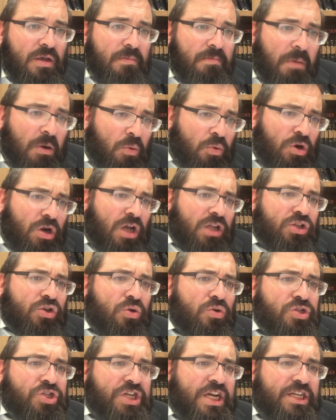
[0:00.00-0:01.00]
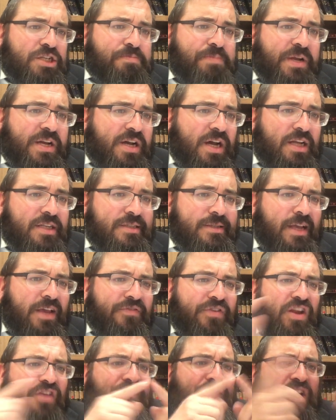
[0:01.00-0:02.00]
but we're not choshesh because
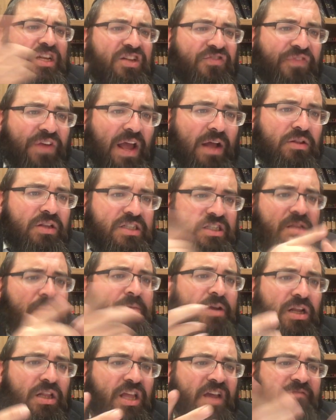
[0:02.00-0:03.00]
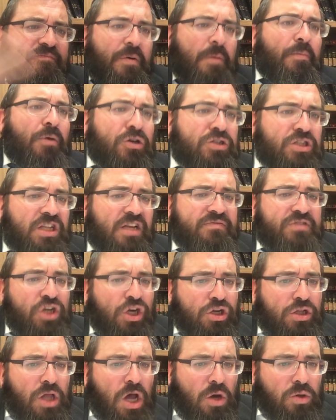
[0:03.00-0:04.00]
even if it is found, it's the middle leaf, but most leaves
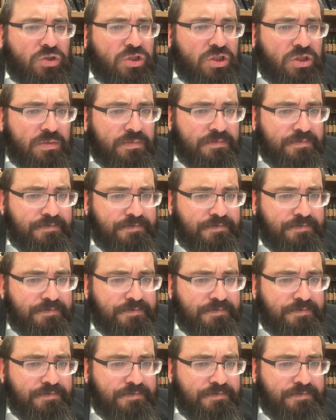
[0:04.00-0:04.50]
are closed.